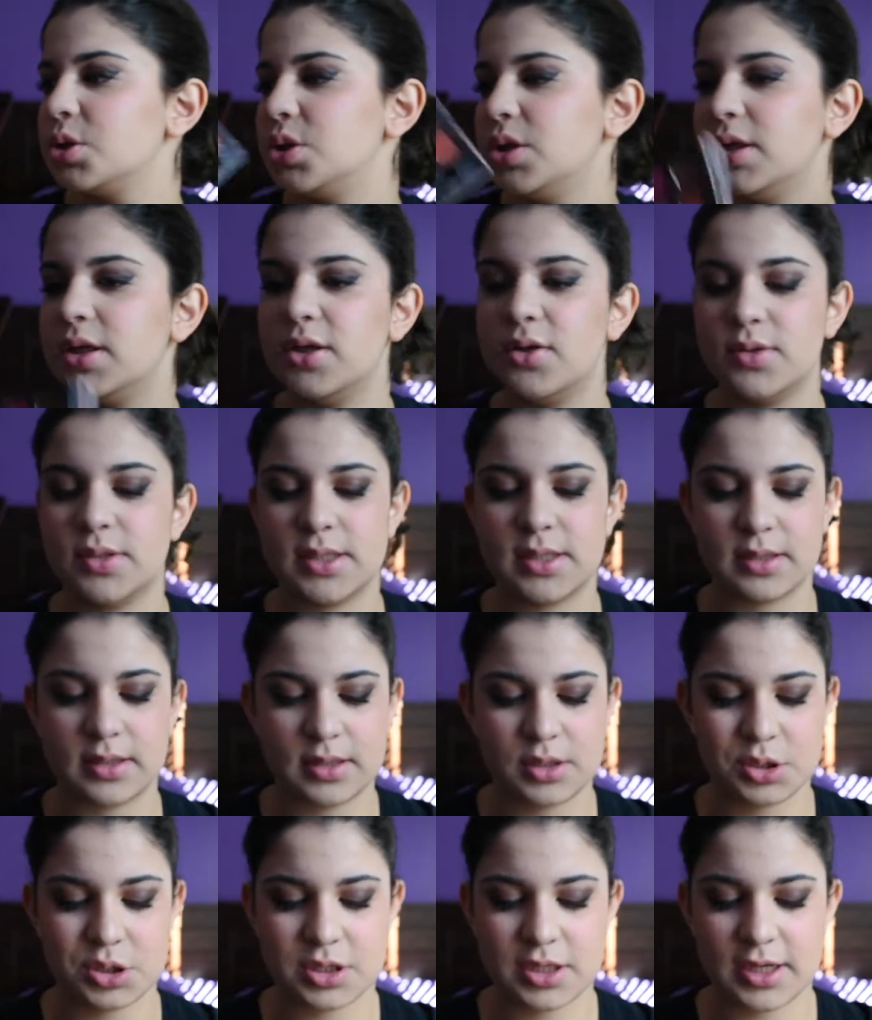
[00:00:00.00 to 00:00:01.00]
using
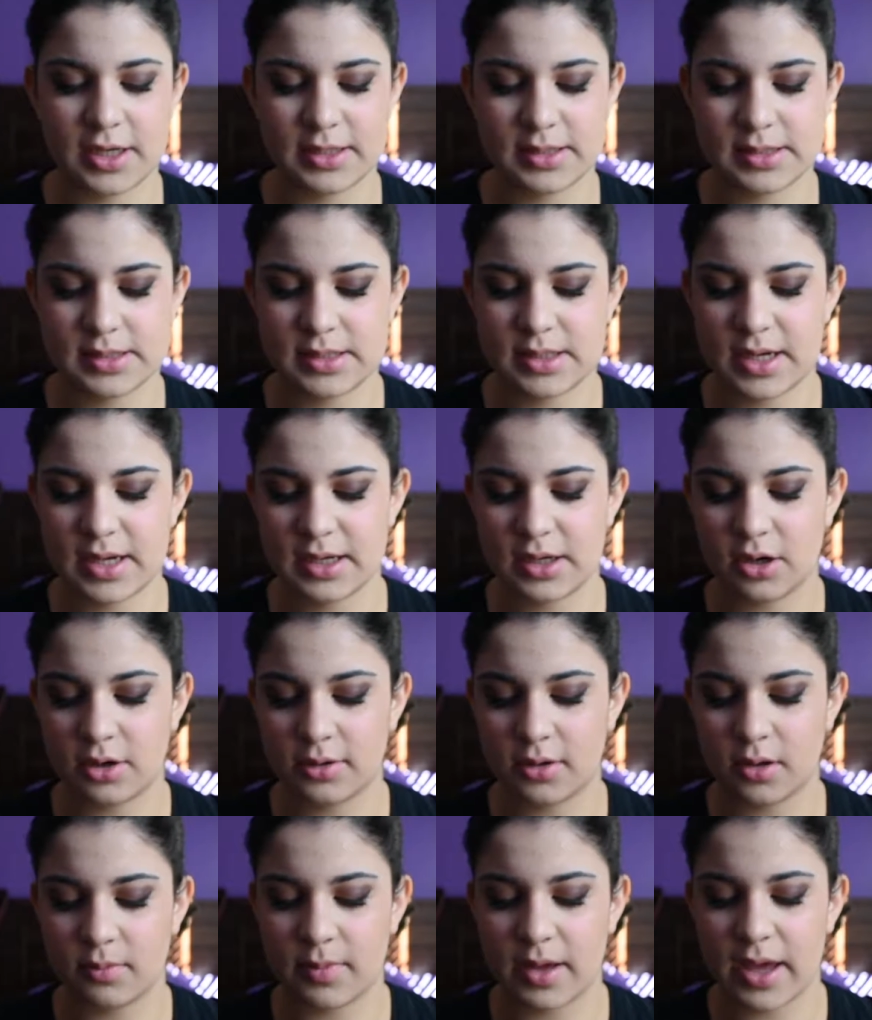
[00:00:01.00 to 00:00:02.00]
these shades today
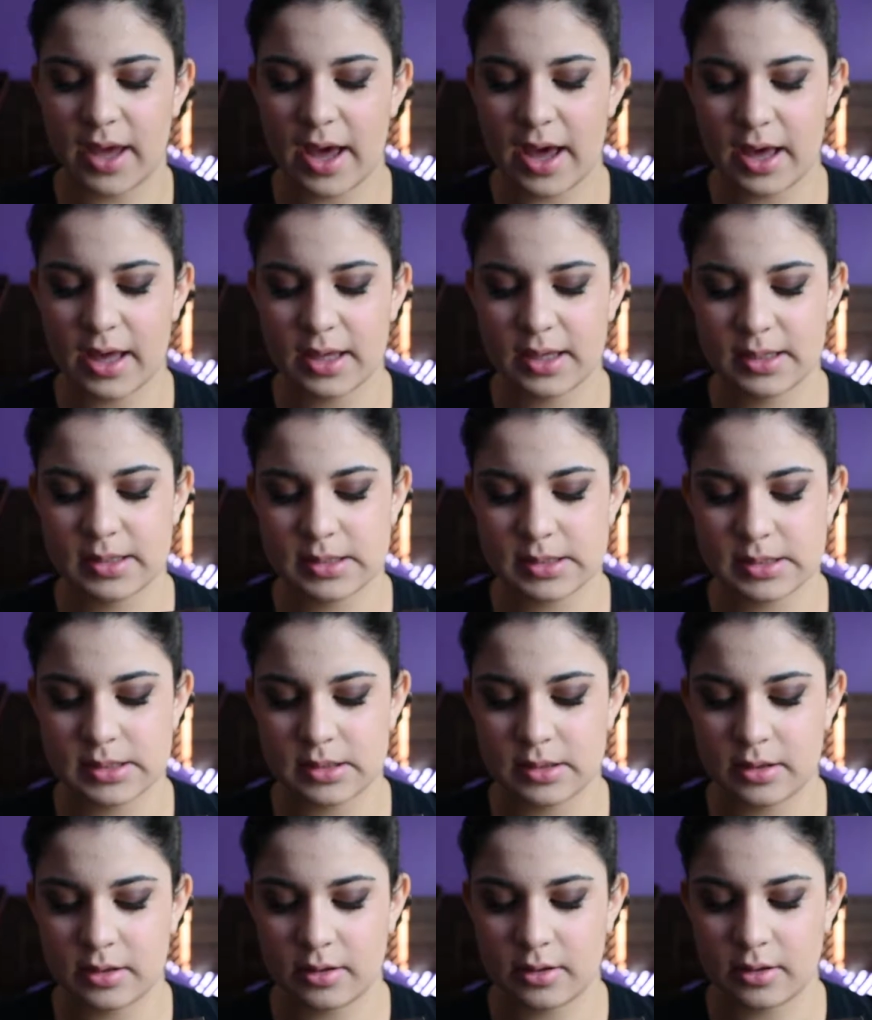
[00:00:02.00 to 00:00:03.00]
on my eyes.